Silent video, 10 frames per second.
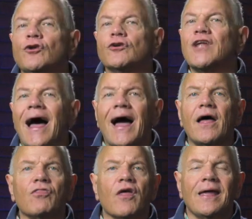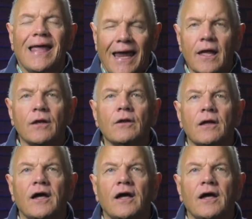your tithe in